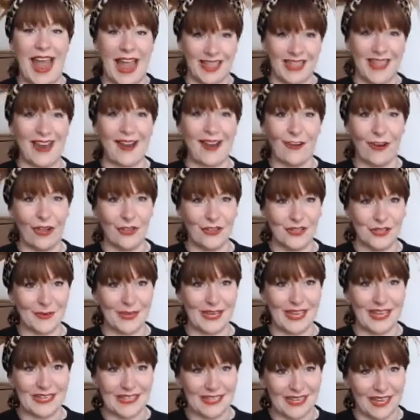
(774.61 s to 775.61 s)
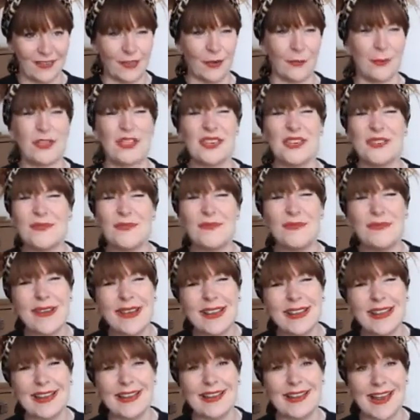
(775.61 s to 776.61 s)
And they're all doing it together, which is
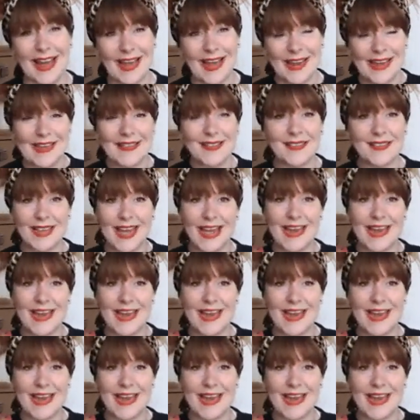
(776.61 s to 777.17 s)
really nice.